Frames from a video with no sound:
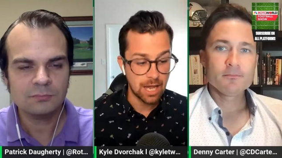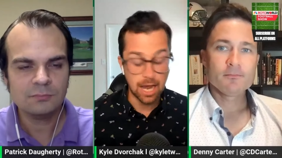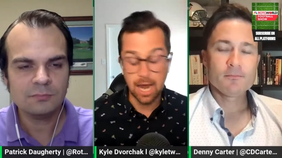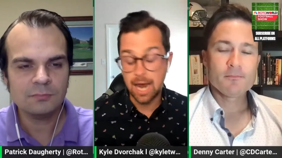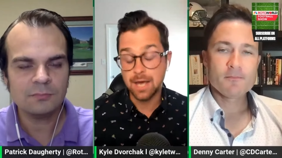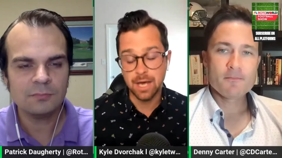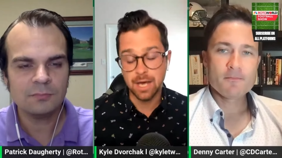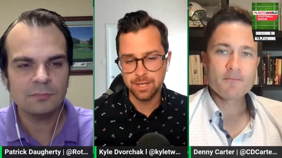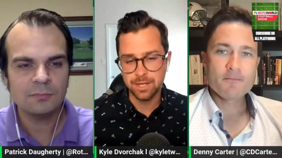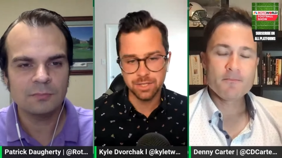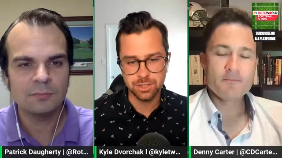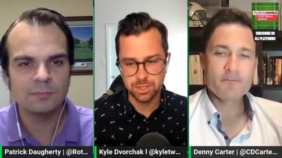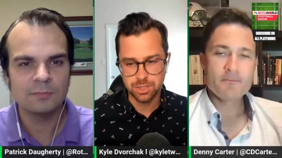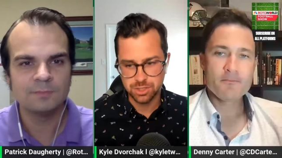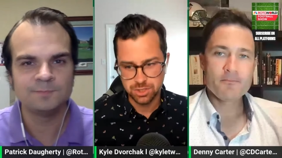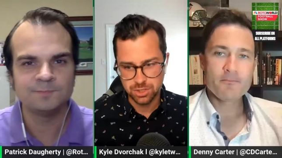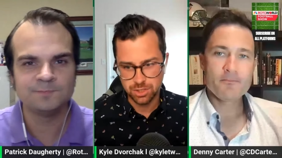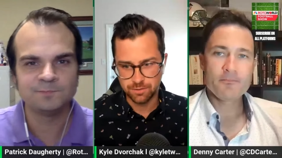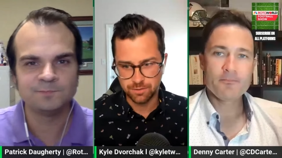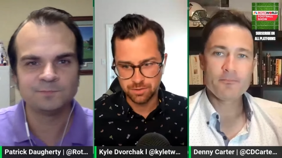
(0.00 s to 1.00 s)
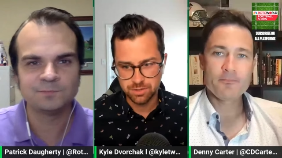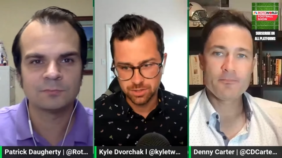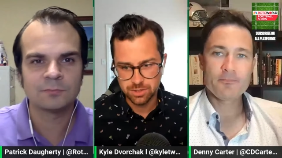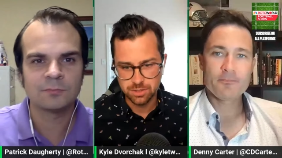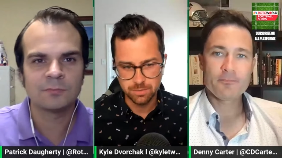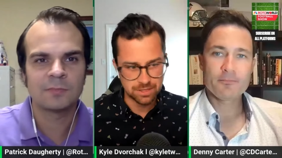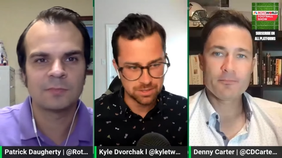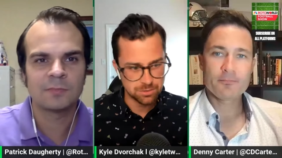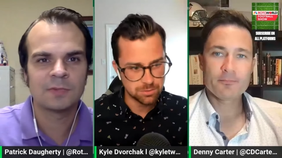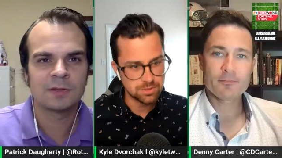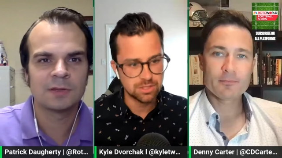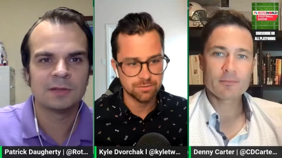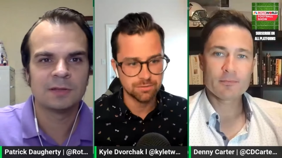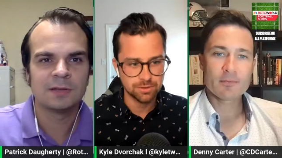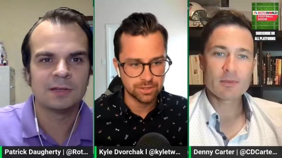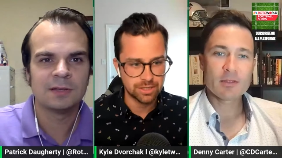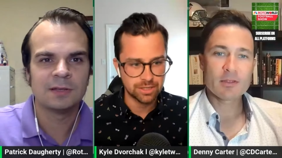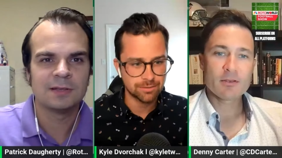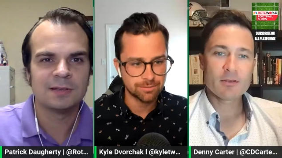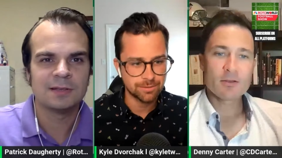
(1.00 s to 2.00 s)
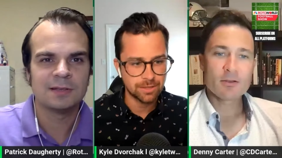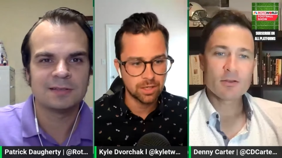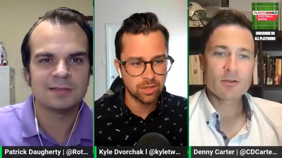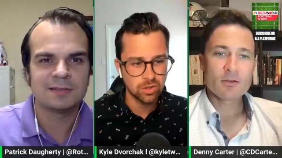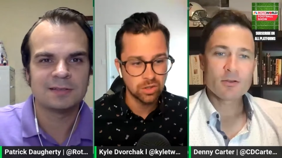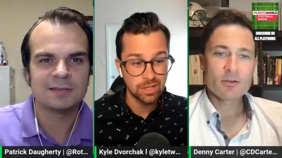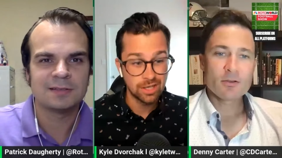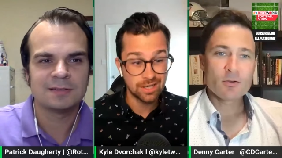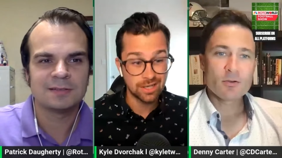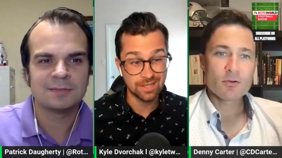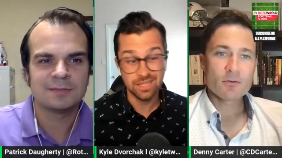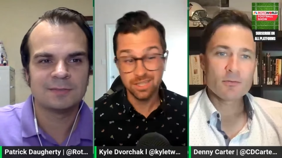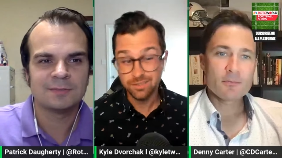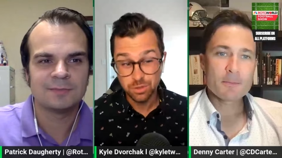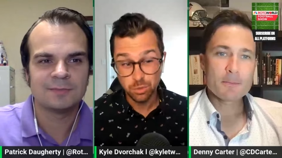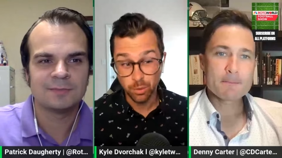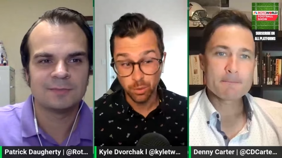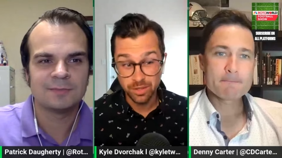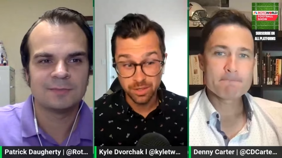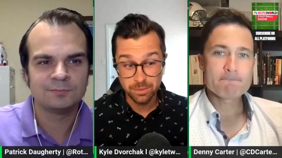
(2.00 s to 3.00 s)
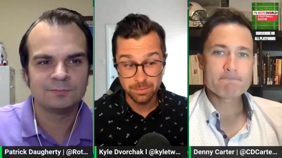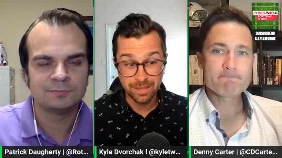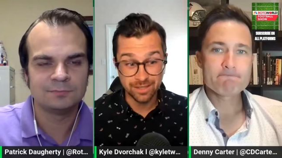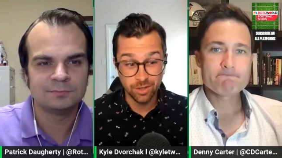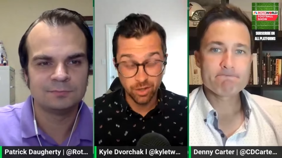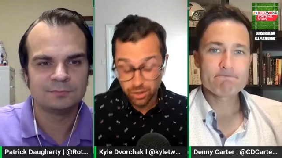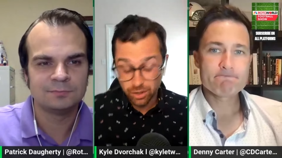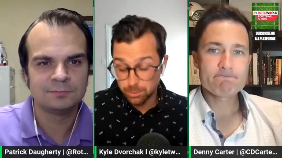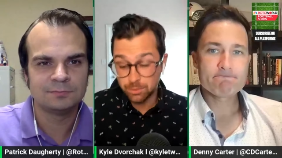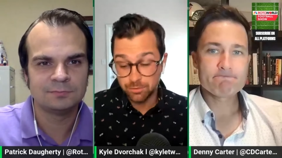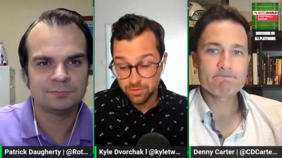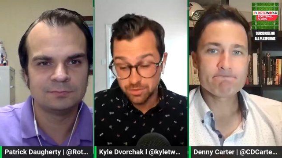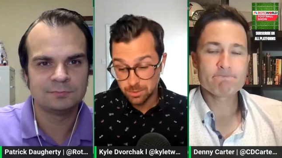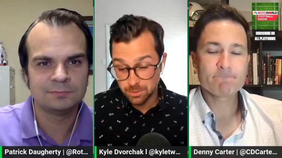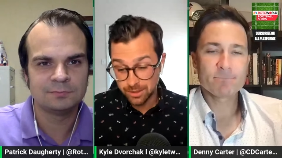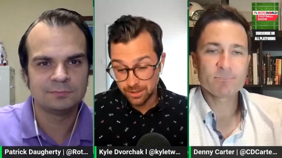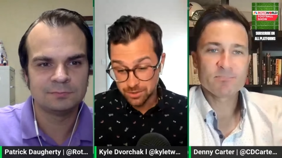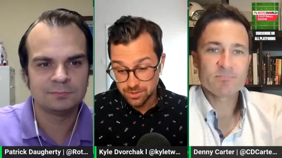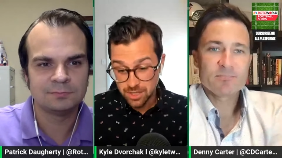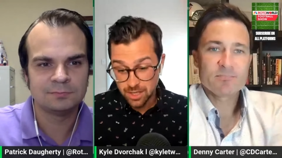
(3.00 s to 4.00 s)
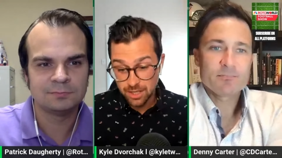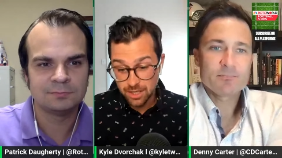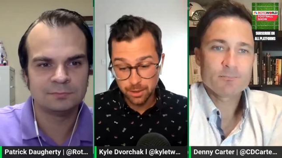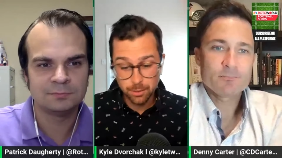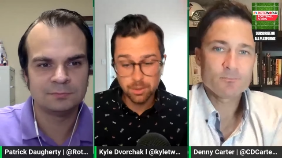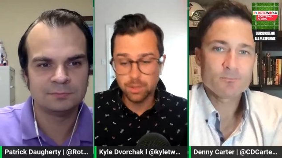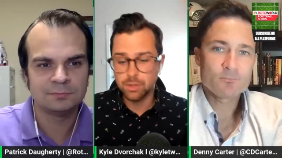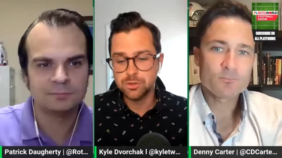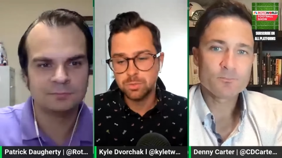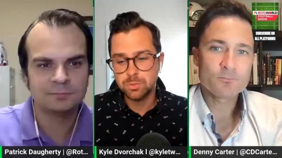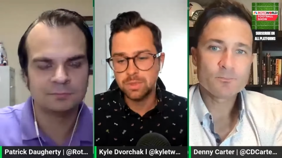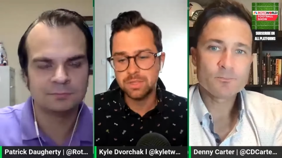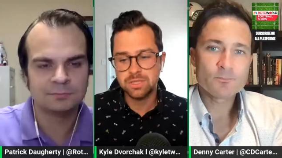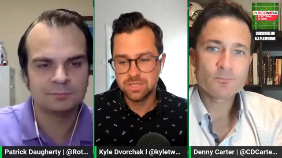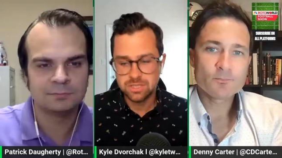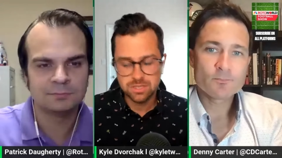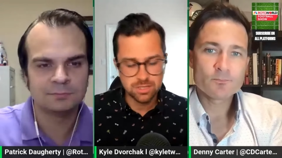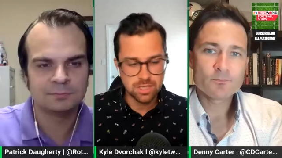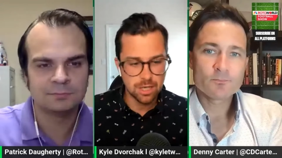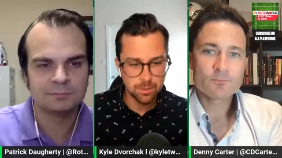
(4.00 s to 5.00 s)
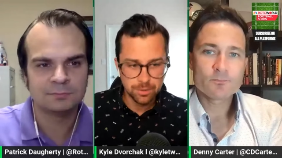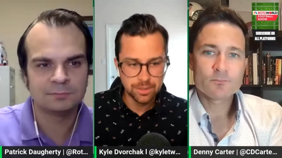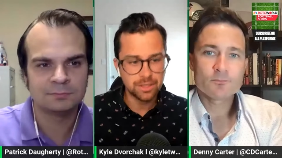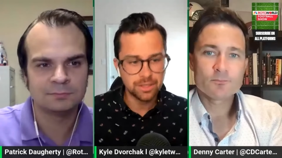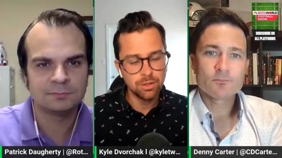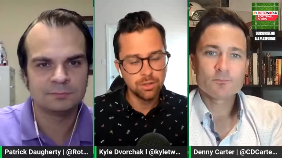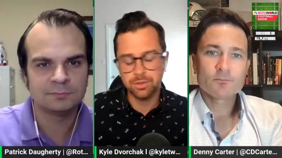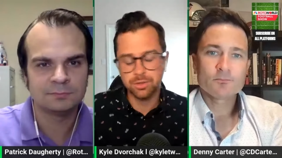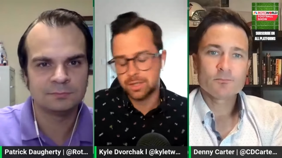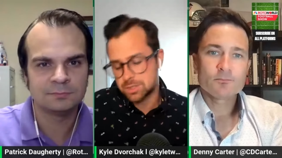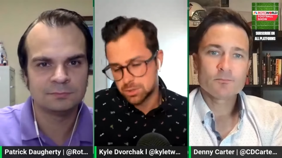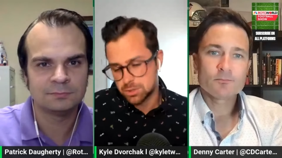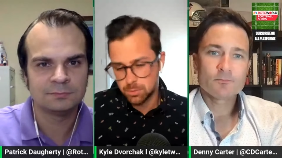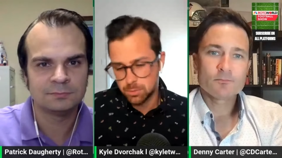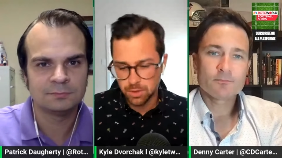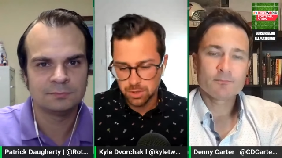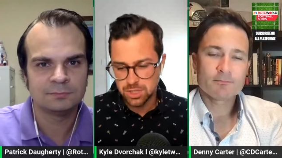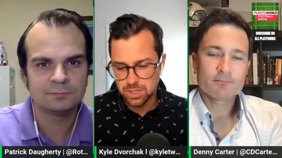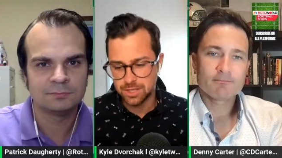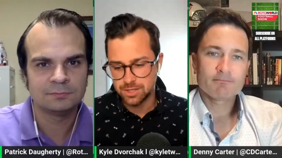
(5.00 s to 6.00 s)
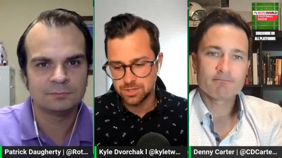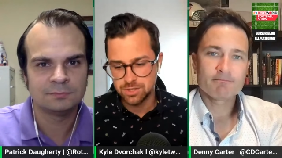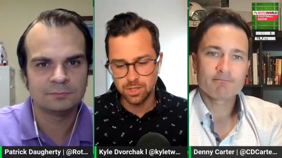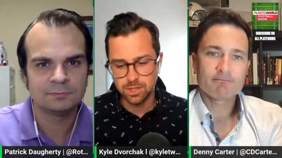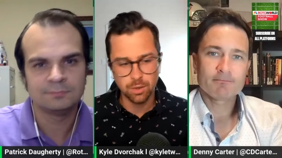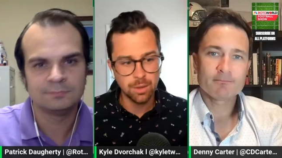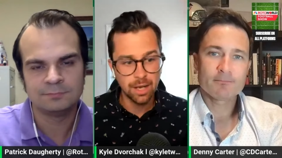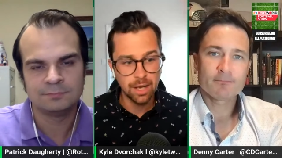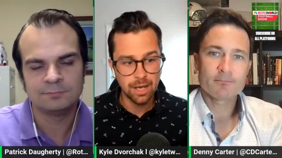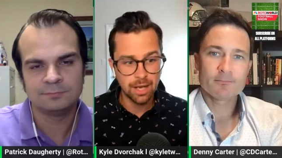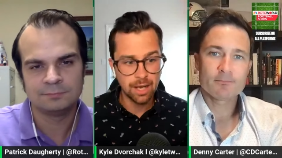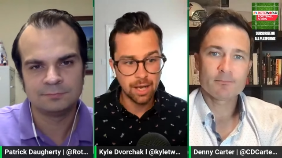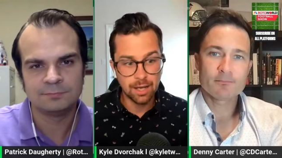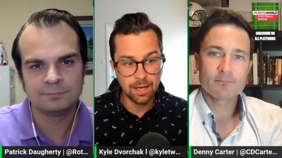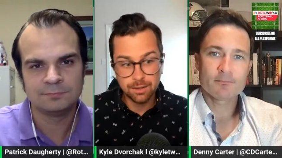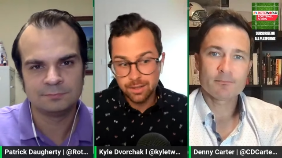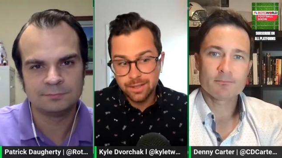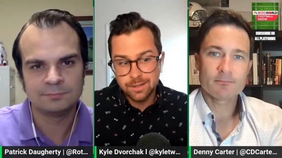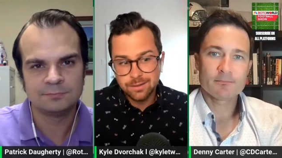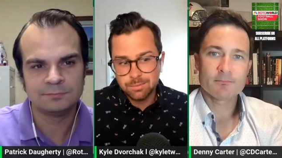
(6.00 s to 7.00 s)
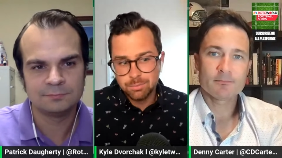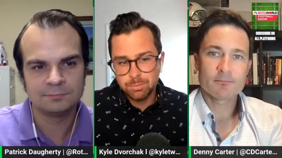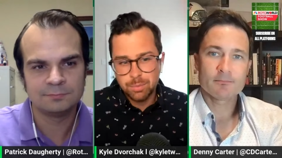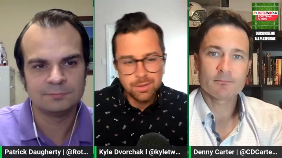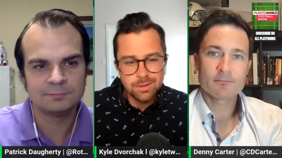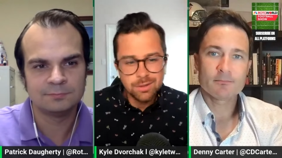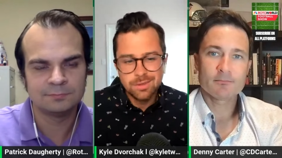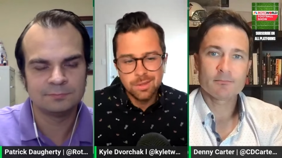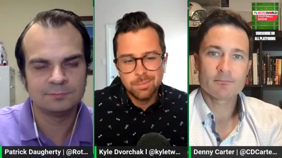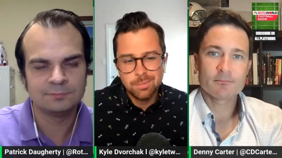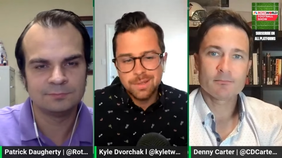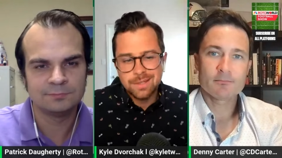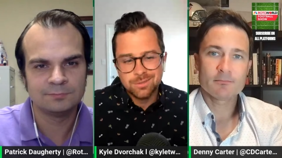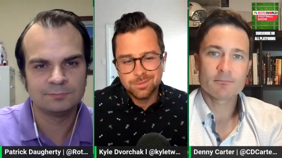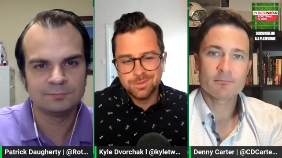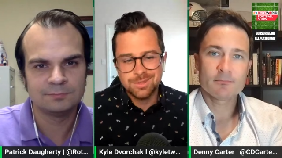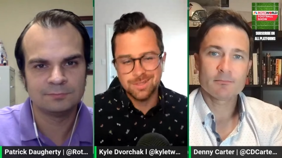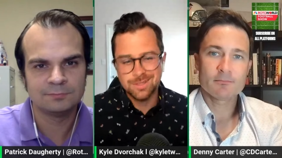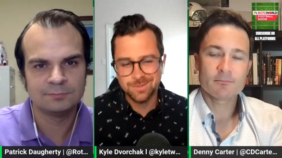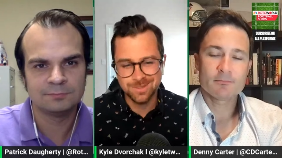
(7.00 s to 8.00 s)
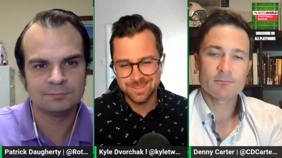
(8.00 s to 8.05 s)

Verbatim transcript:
Speaker 1: I, I think Justin Jefferson's the best receiver in the NFL. I think if you wanted to make an argument for someone else, it would also be Tyreek Hill, not Ja'Marr Chase. So like put the best receiver